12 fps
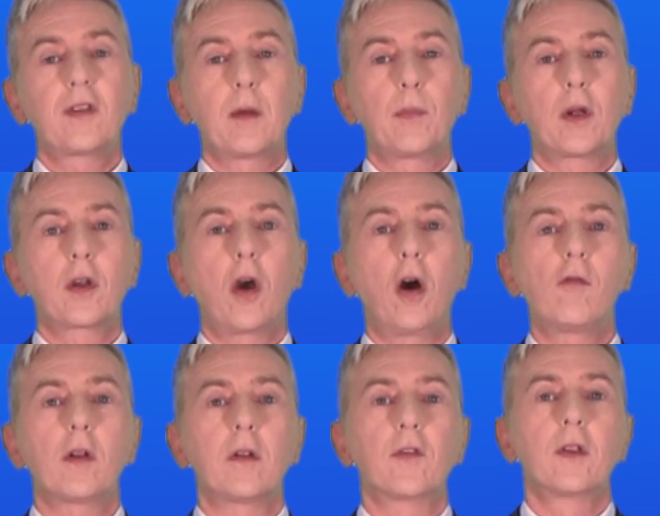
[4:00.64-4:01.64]
example,
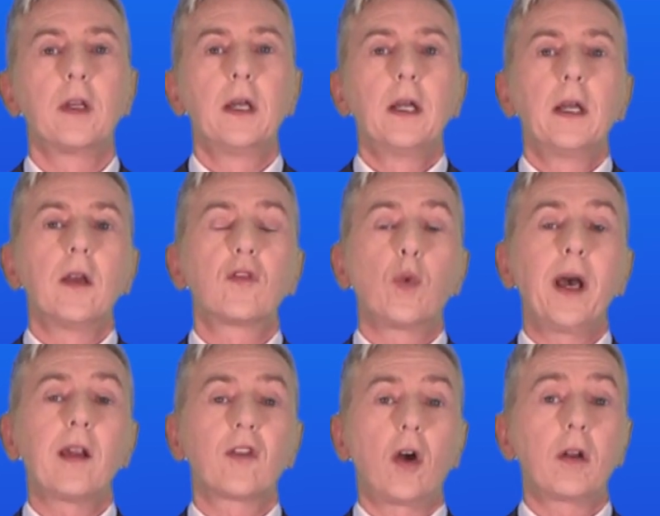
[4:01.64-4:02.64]
corals, as
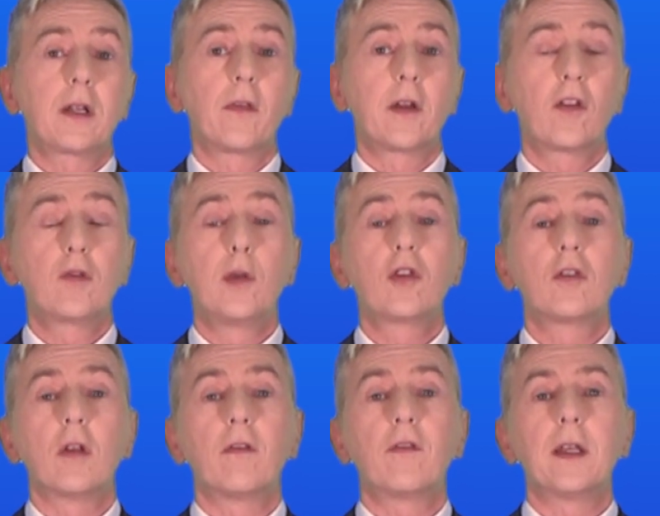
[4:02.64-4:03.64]
well as alter the distribution
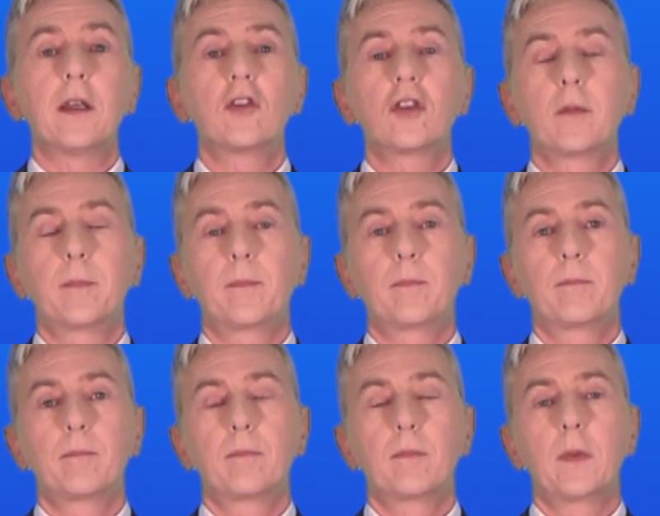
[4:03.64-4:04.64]
of fish.
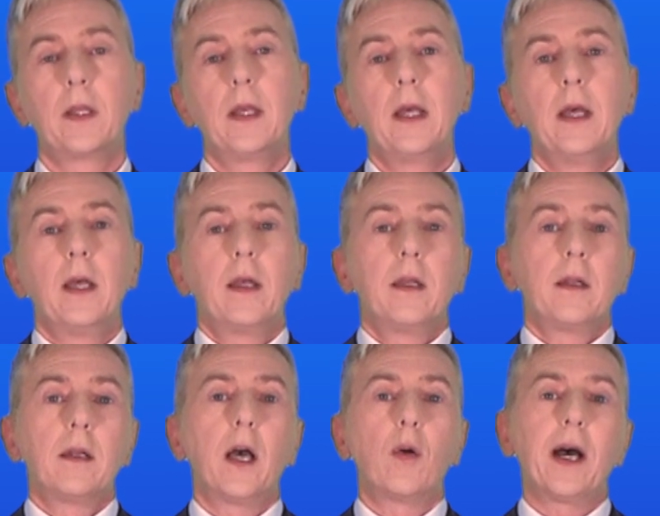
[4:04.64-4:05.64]

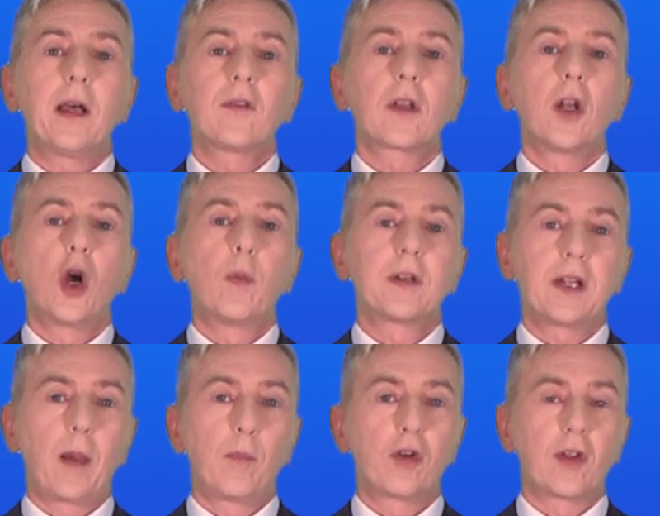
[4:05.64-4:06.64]
Now, as global
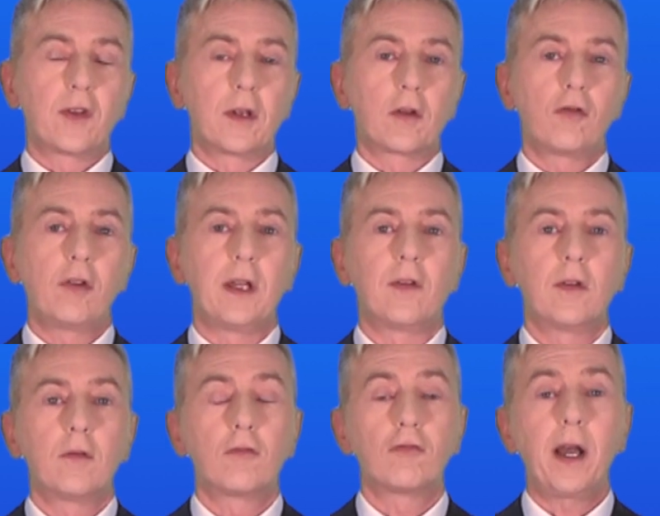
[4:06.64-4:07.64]
temperatures increase,
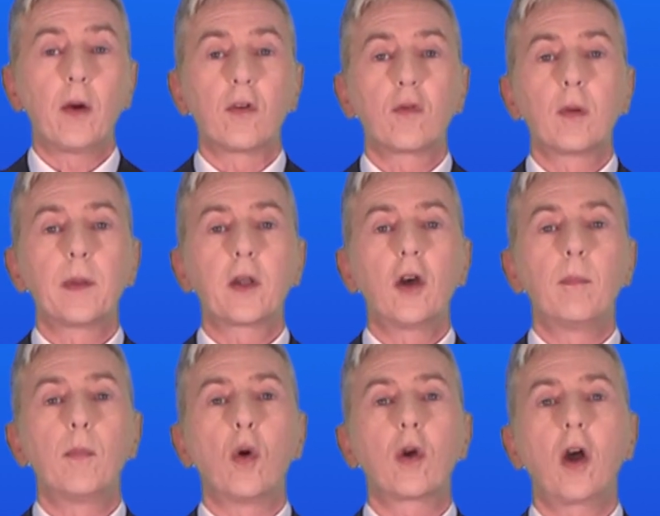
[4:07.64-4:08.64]
droughts will become
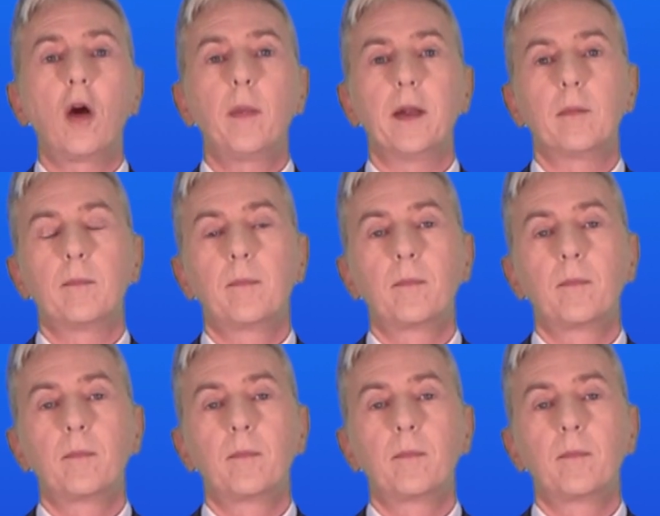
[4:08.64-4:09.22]
more common.